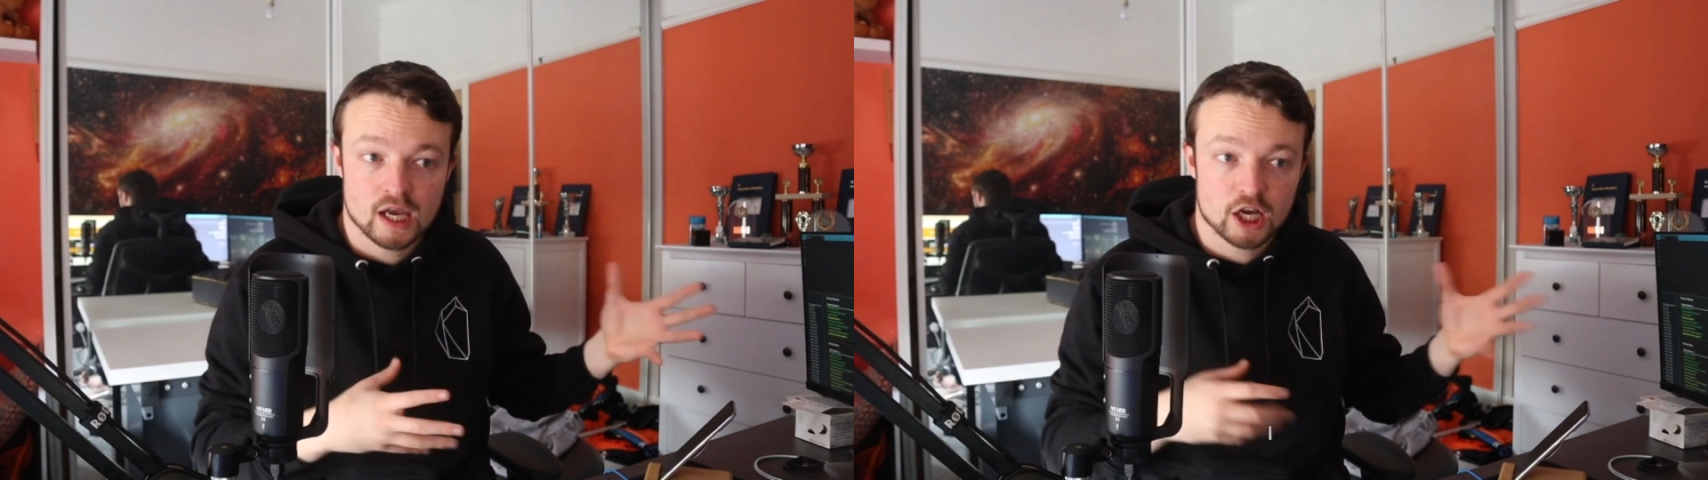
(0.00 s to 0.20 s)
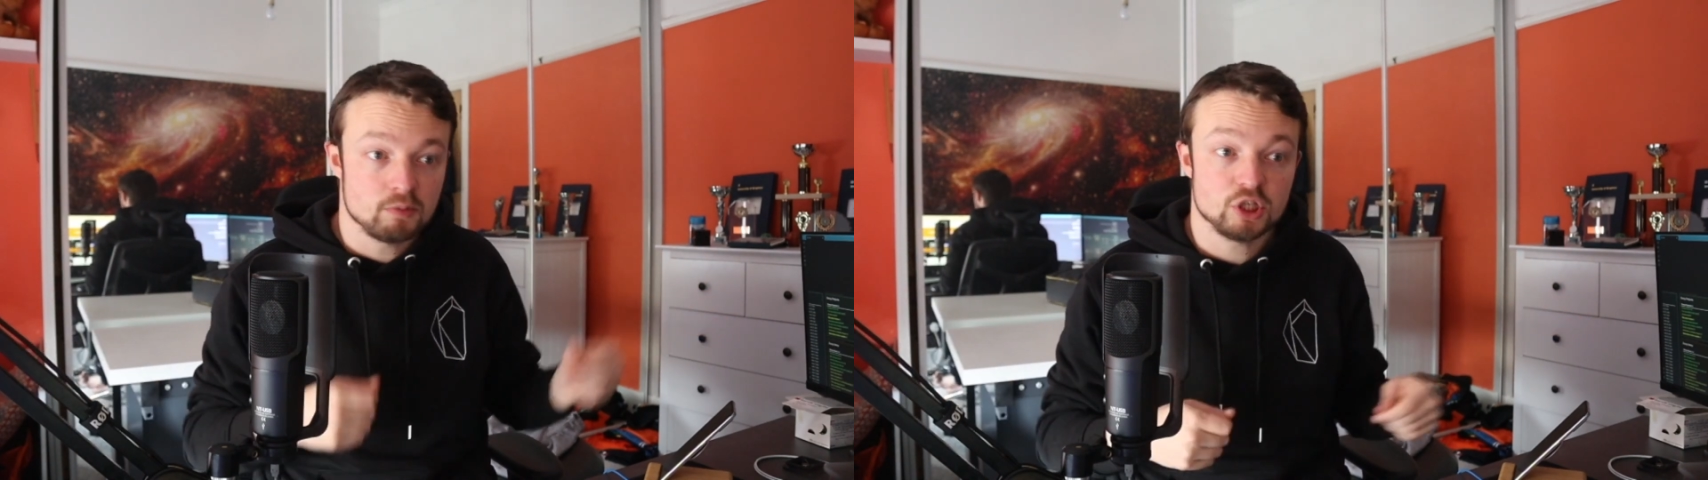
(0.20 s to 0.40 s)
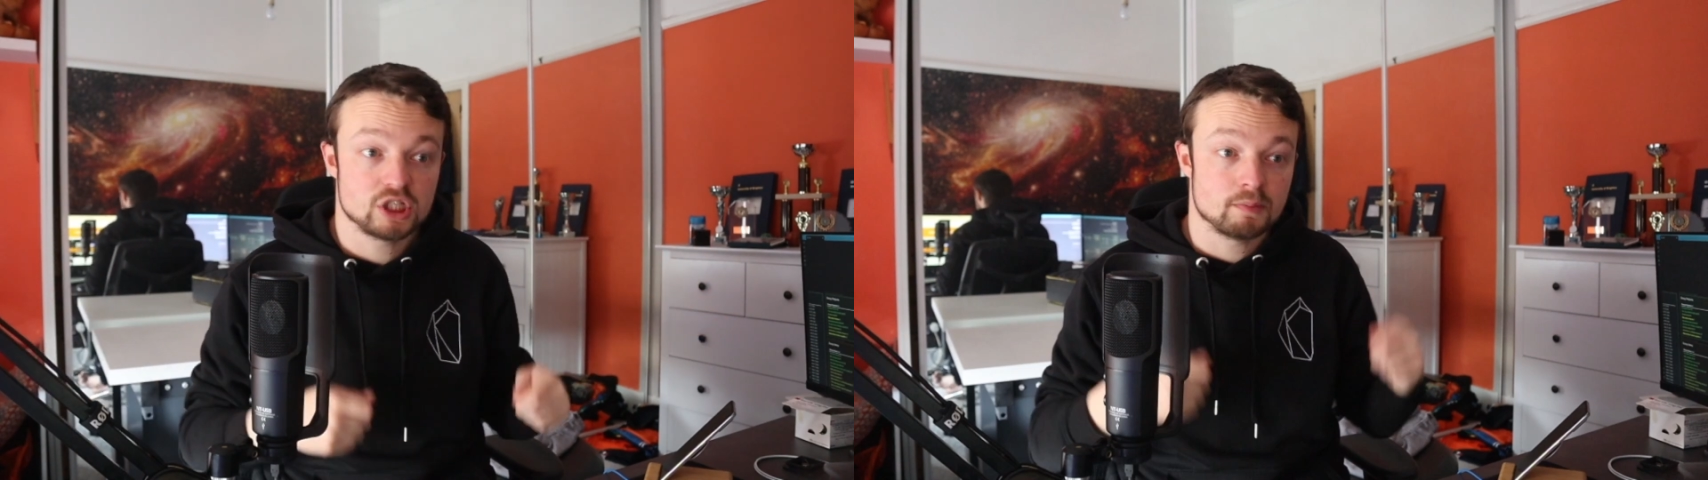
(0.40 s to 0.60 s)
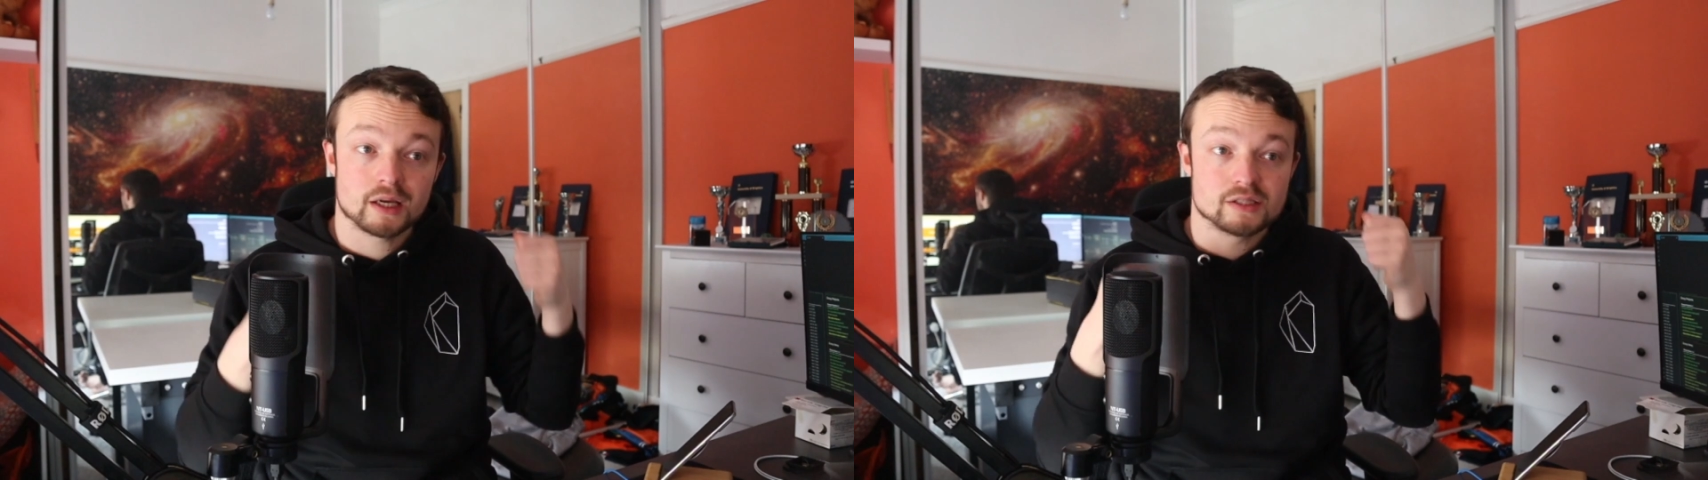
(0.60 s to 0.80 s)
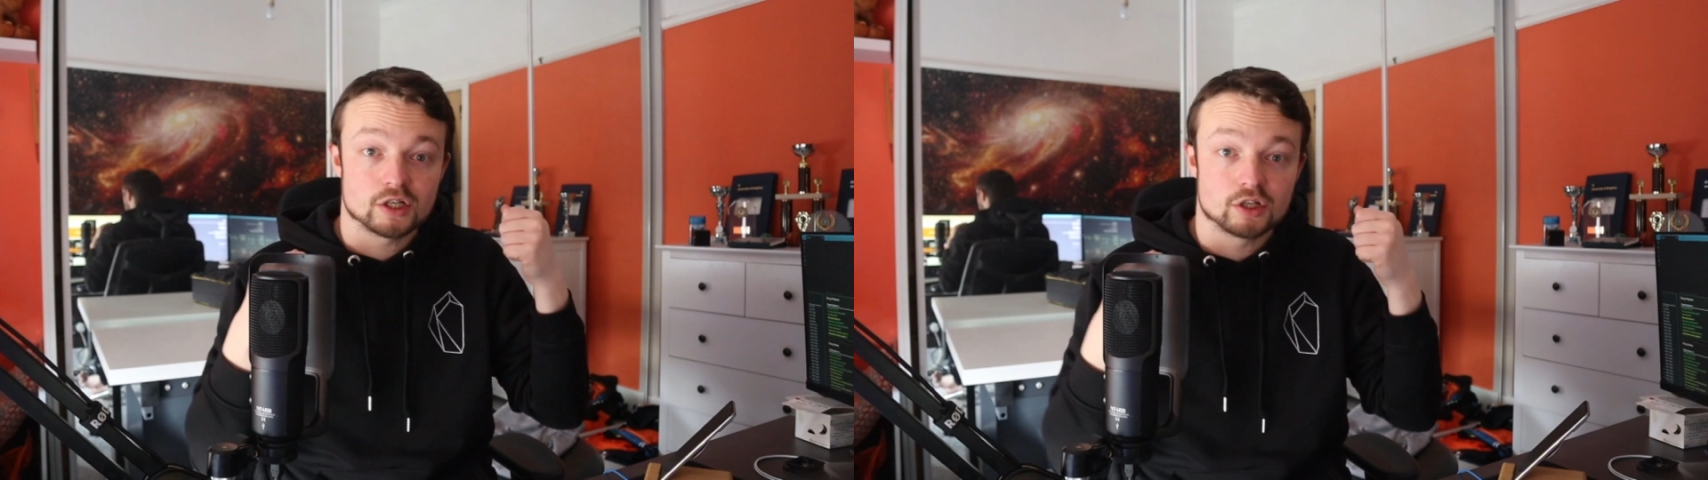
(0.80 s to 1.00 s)
Community
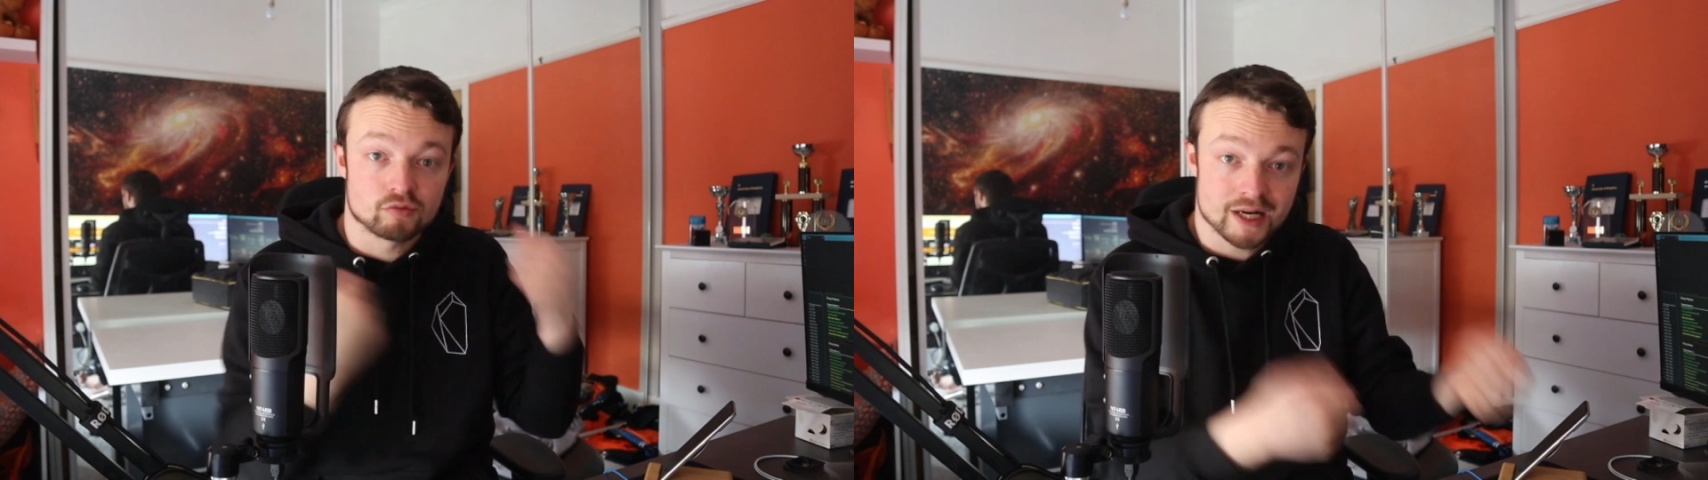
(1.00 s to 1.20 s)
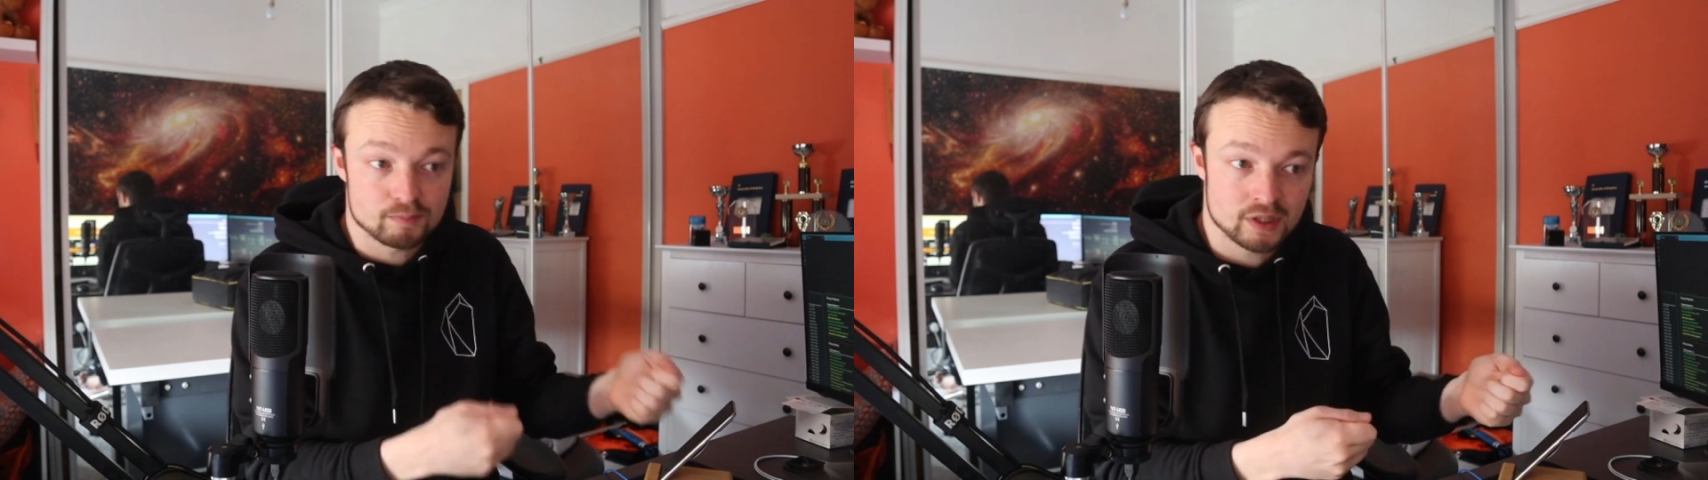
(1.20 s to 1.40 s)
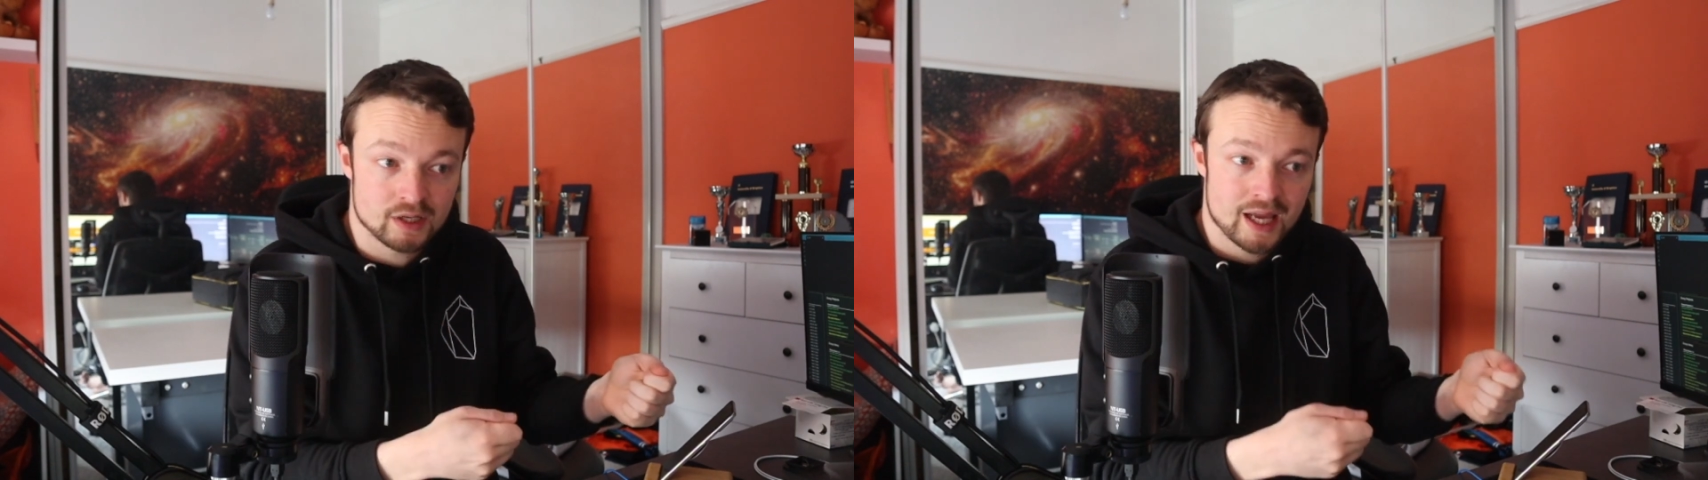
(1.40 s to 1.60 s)
plugins are great, but